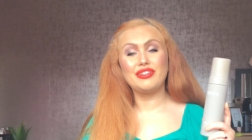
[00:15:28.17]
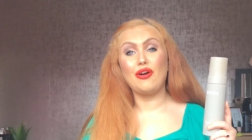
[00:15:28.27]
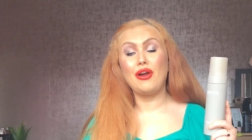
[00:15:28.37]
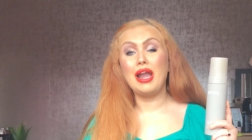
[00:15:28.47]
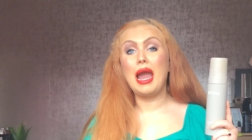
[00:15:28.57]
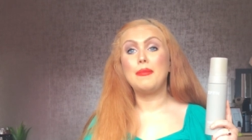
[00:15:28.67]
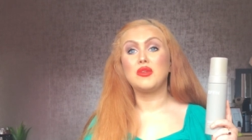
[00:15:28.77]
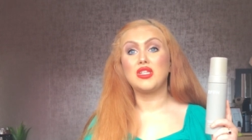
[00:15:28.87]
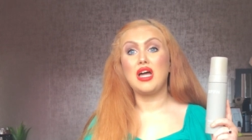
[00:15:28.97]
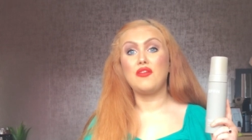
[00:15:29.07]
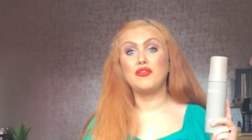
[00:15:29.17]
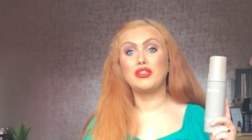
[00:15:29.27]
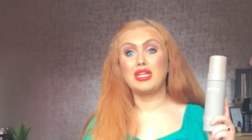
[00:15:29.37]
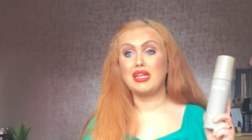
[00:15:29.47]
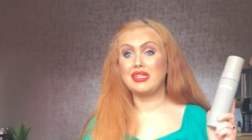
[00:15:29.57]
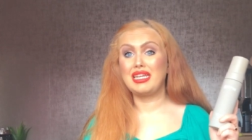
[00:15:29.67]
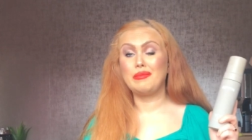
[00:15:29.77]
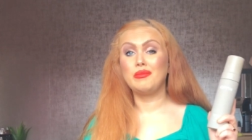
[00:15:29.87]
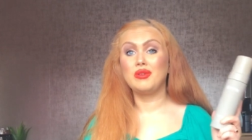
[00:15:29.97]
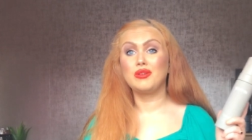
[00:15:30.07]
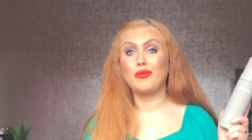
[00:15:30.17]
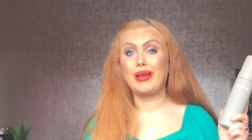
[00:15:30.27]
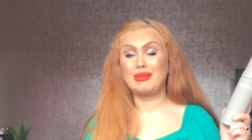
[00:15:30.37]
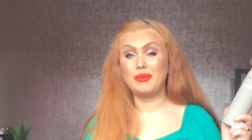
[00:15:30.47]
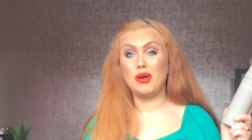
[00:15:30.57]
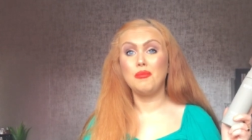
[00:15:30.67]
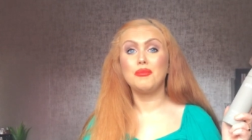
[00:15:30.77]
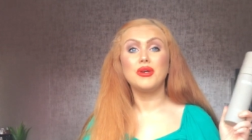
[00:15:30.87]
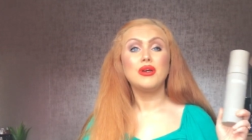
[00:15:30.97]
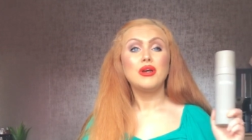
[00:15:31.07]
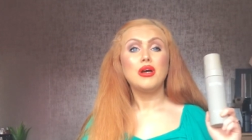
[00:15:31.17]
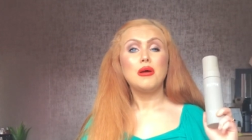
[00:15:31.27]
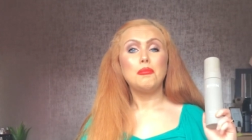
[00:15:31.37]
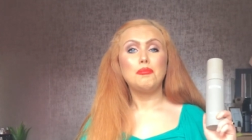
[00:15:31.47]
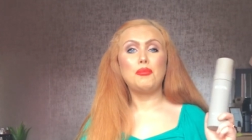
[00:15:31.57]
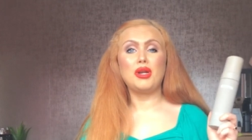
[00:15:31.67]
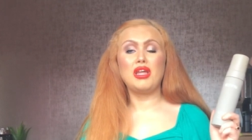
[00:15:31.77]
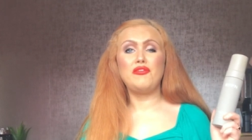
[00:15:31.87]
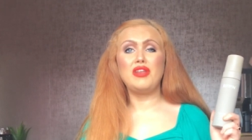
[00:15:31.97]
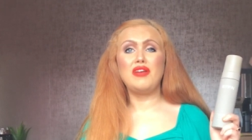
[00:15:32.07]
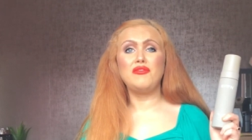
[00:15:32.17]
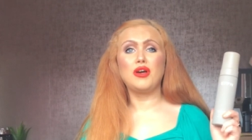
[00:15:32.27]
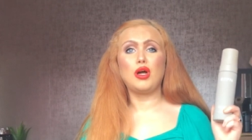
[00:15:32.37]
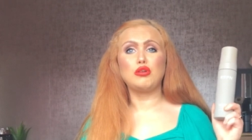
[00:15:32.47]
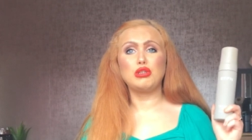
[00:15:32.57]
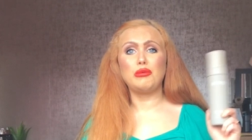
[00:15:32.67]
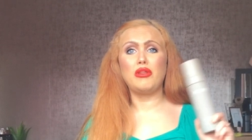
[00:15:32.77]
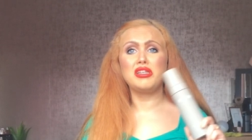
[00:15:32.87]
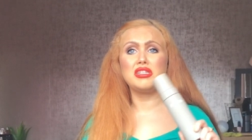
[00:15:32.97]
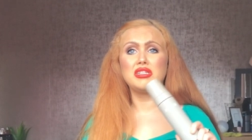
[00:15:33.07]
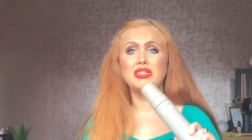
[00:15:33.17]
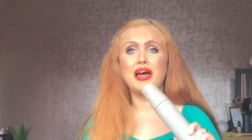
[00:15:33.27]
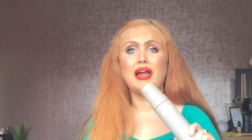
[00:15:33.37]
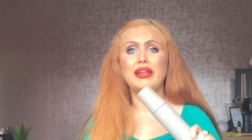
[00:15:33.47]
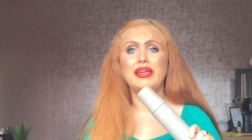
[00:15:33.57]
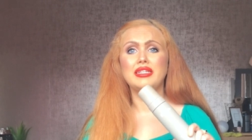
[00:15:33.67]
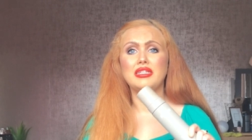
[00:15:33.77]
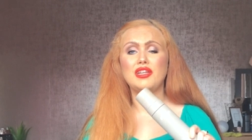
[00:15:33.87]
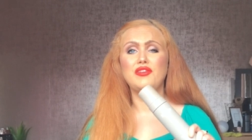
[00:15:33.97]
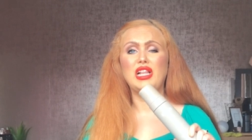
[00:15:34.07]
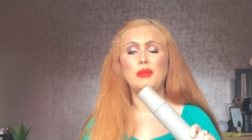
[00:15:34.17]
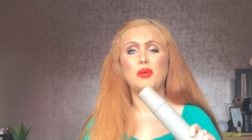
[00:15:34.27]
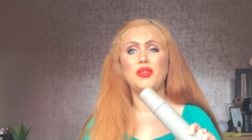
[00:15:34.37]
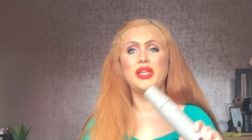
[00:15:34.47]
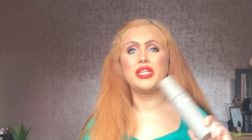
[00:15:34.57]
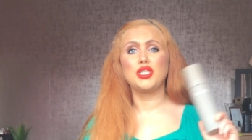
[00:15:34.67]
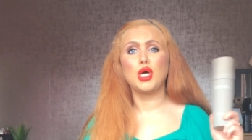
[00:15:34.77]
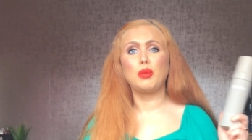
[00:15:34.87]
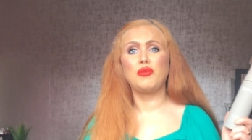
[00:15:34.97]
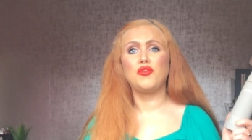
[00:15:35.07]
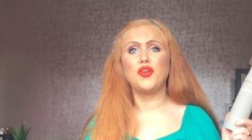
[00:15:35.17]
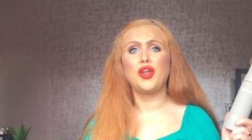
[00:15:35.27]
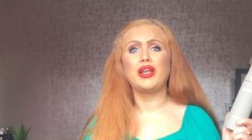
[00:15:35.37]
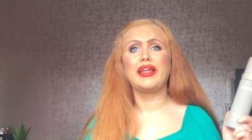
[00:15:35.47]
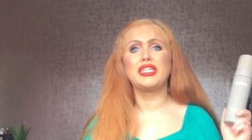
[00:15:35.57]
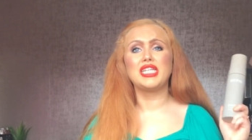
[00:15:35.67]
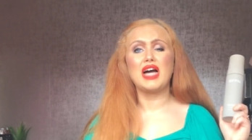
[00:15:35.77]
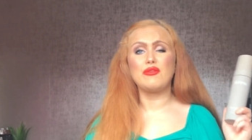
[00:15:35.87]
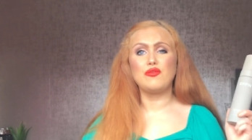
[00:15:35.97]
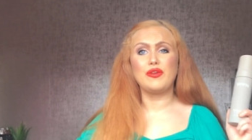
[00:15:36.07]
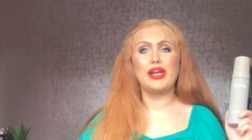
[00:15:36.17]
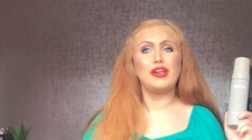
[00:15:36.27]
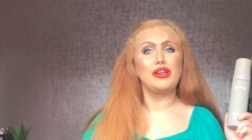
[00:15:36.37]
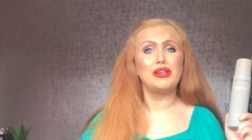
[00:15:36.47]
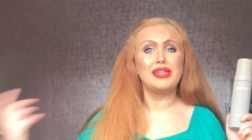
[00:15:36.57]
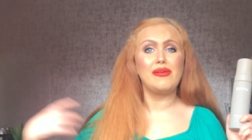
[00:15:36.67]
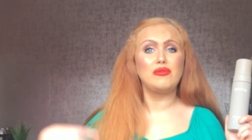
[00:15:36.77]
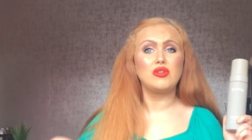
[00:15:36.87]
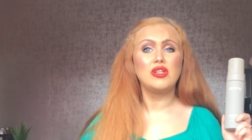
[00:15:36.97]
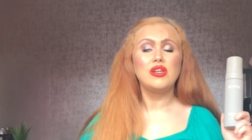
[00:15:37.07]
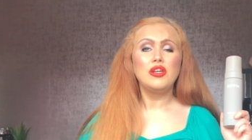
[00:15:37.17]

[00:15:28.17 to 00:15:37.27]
Sorry, I'm just laughing because that name cracks me up. But if you live in a country where this tan isn't available, then it's not going to be free unless you have a friend who lives